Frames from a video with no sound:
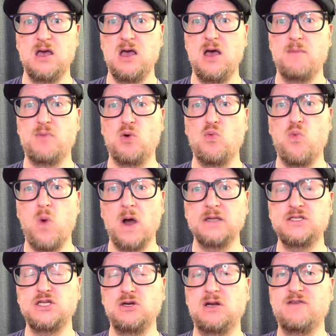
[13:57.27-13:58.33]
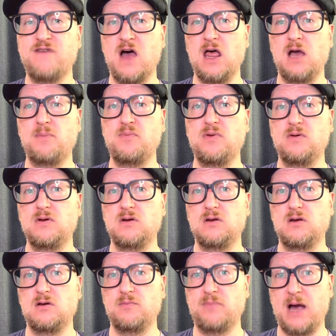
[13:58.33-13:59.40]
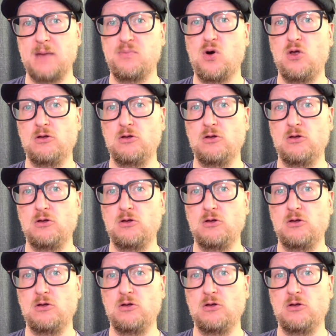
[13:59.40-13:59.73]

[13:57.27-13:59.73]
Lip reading: But once you develop bipolar